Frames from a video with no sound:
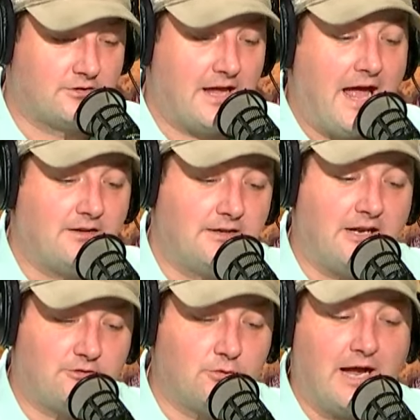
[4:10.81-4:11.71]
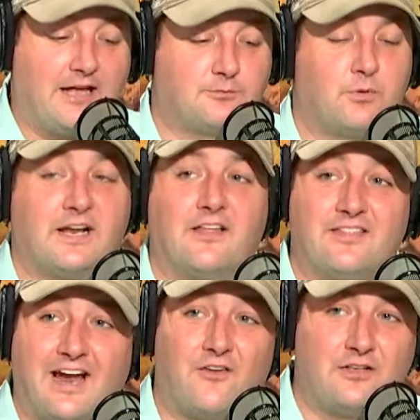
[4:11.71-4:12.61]
So you had you had two guys bring in
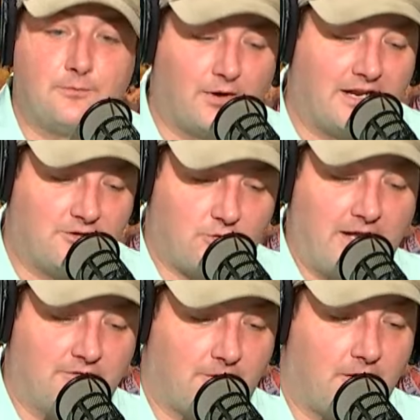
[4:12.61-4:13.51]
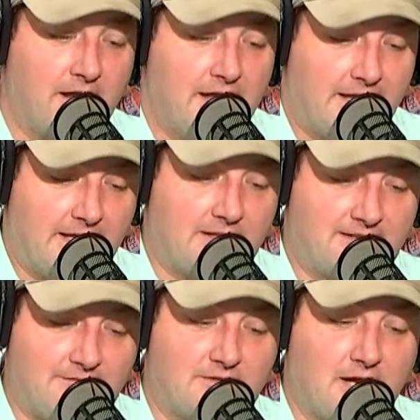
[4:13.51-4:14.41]
there, then you bring in a transfer in
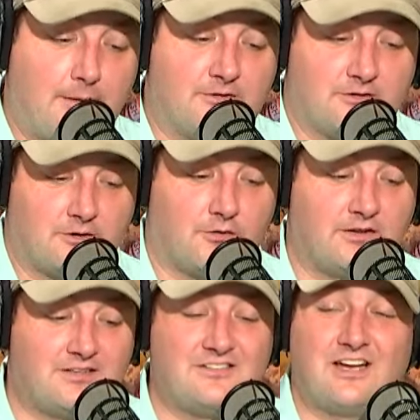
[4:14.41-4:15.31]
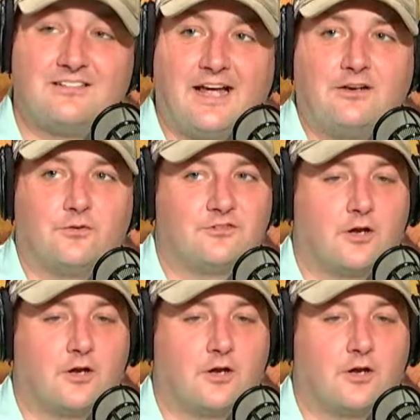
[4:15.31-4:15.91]
Zavion Thomas and certainly C.J. Daniels.